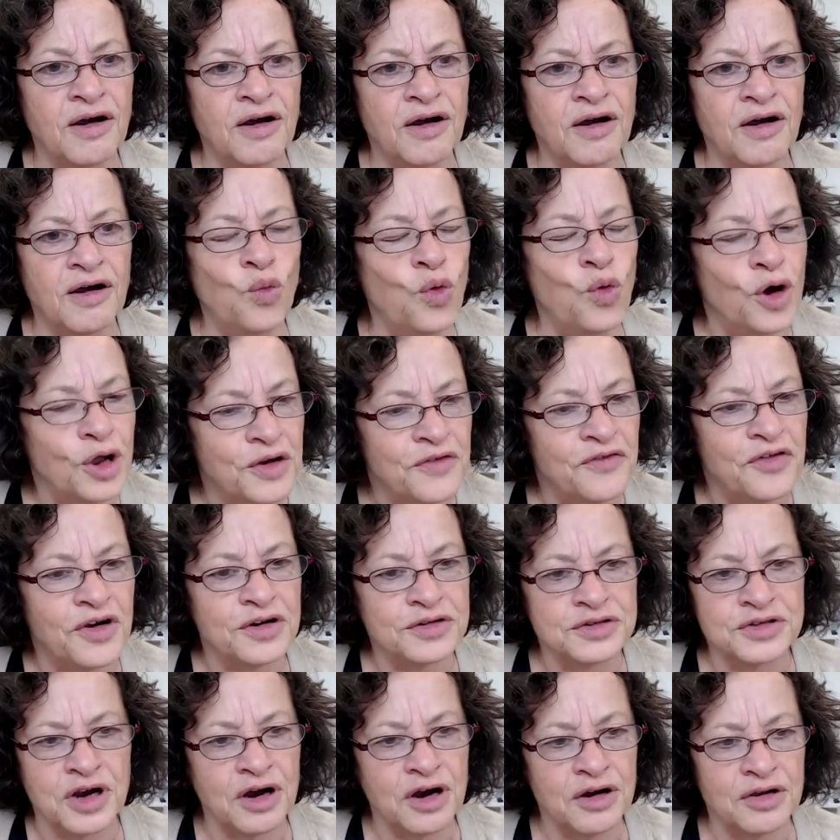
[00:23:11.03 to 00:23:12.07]
one of
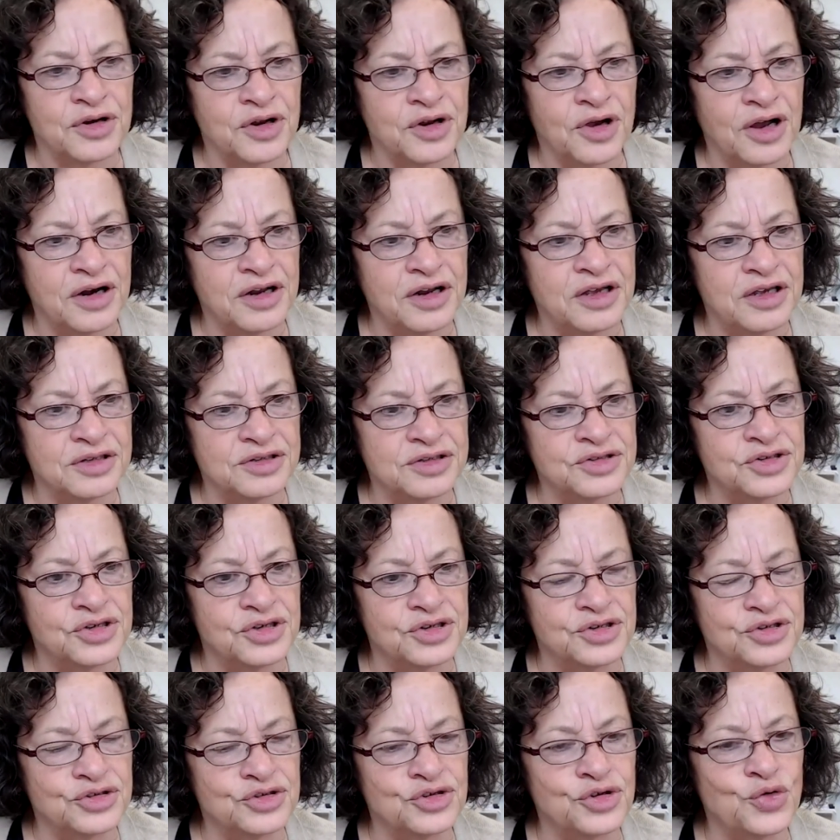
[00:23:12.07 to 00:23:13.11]
our target
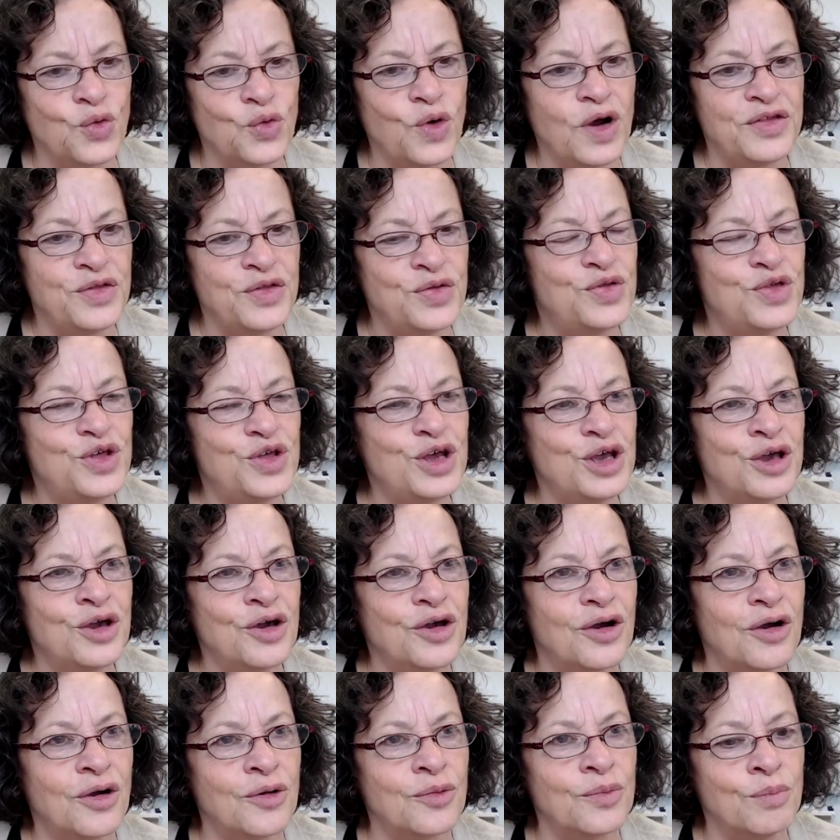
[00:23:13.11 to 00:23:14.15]
audiences who I
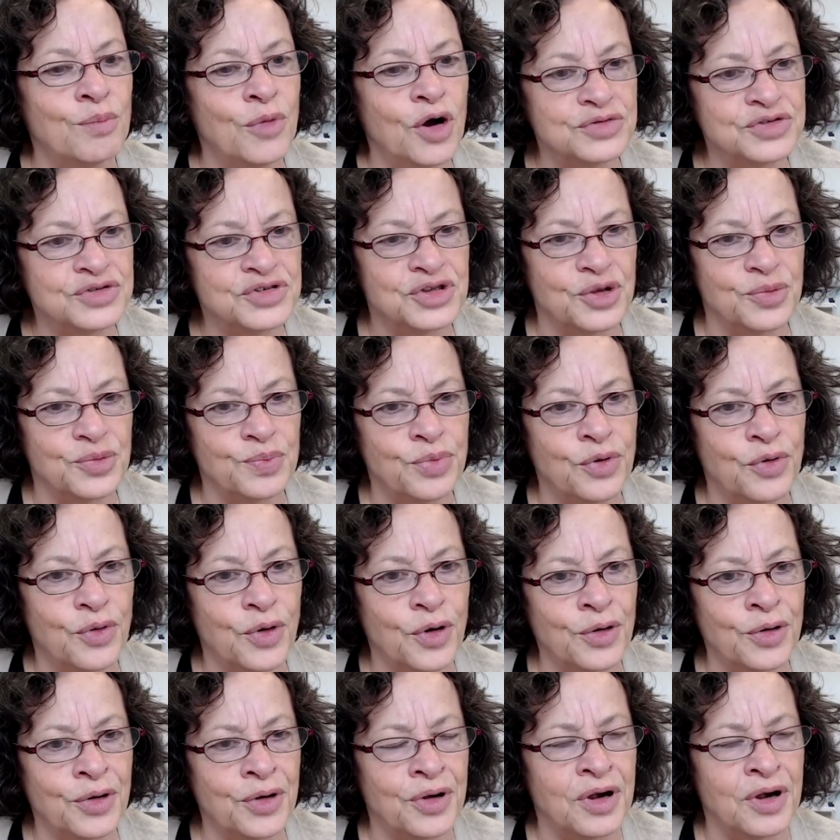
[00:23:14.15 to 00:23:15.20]
think are most
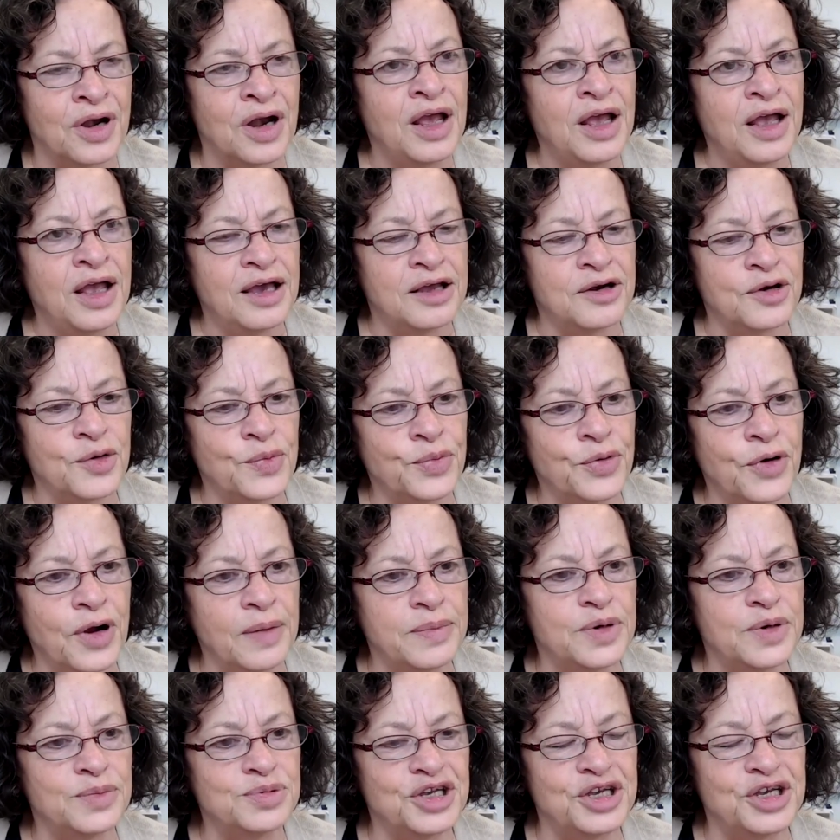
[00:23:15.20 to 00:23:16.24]
important and are
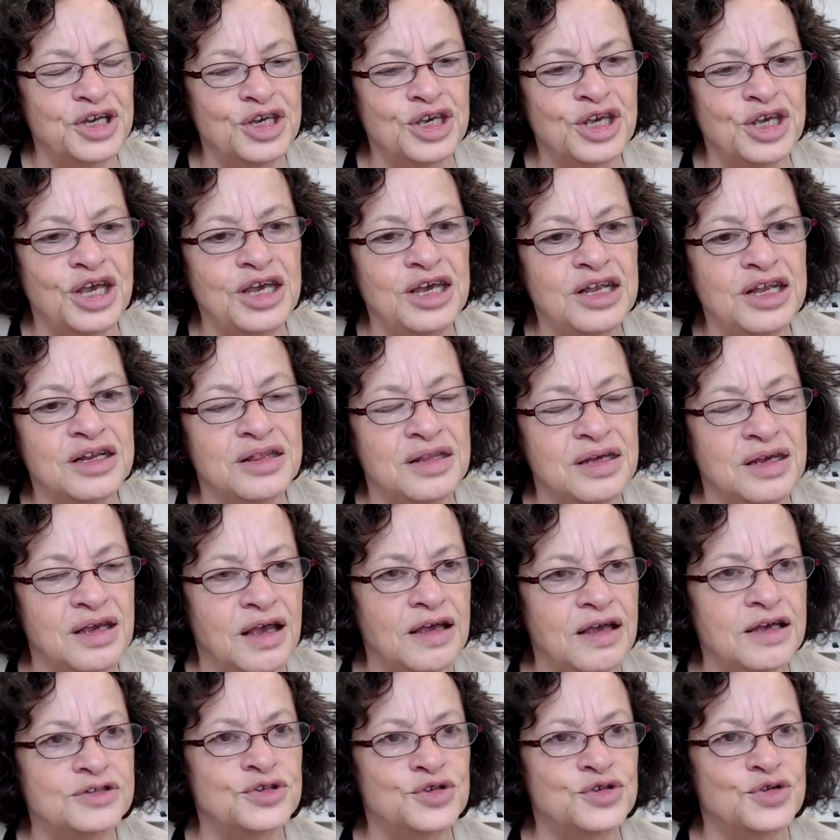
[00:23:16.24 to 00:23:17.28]
probably key to the
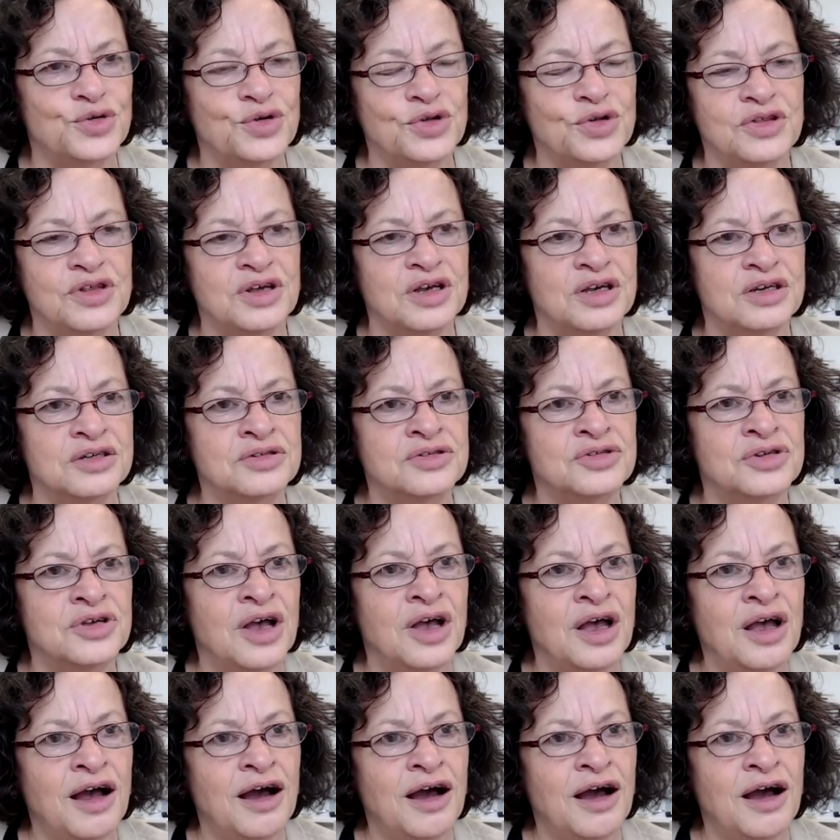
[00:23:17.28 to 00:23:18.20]
answer to this